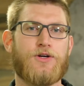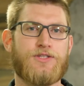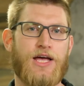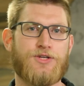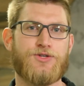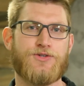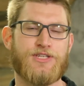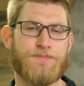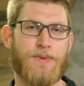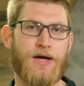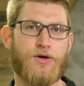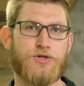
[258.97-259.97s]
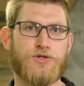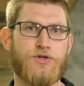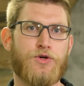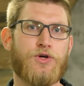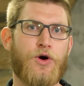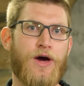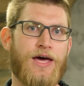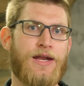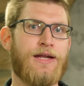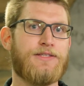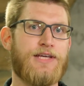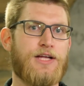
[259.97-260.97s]
are attached to your seat back cushion, you can go ahead
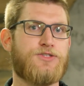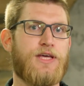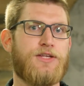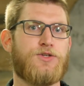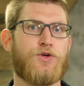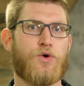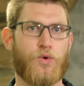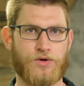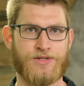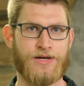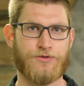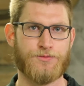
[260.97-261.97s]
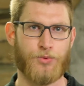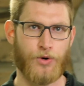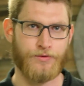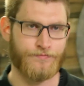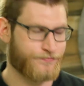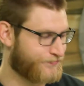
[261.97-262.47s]
and attach that to your horizontal support.